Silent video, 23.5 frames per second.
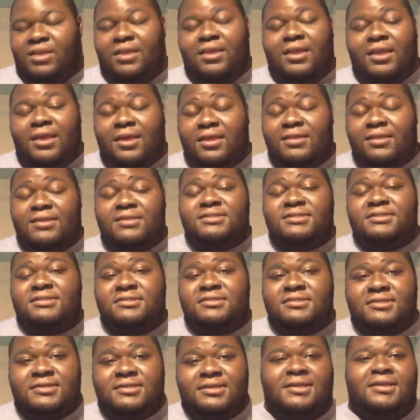Yeah,
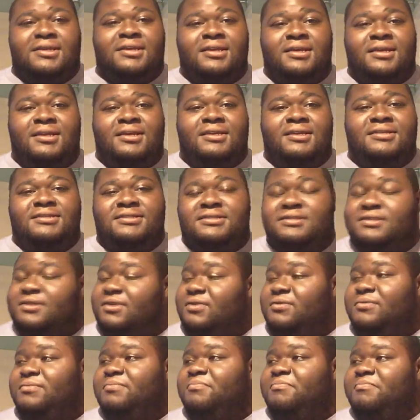this is a
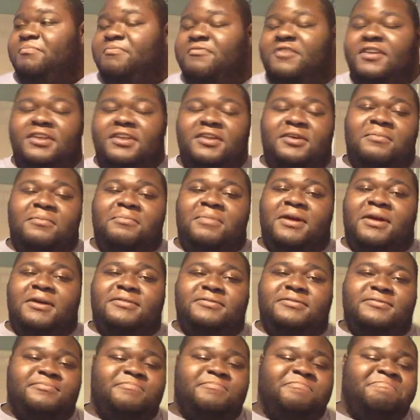video
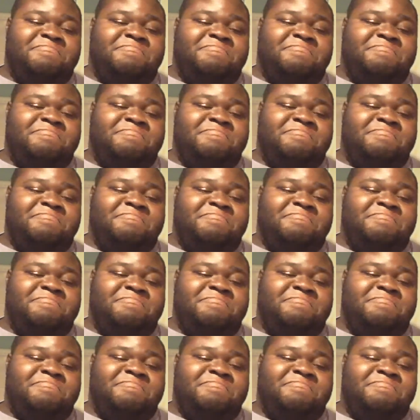about